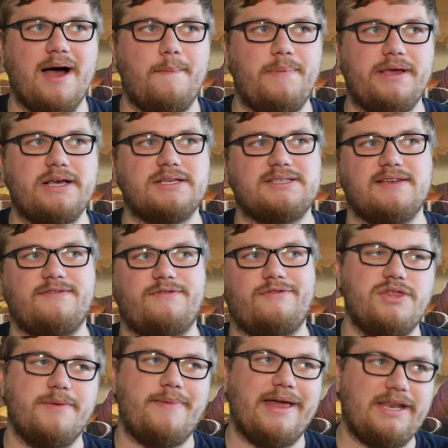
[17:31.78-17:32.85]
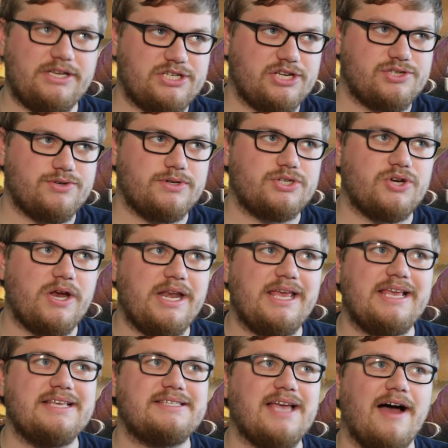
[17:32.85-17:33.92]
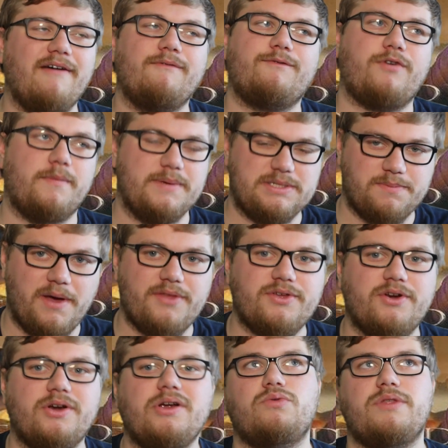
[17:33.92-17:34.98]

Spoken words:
because of the Bene Gesserit training he's gotten from his mother,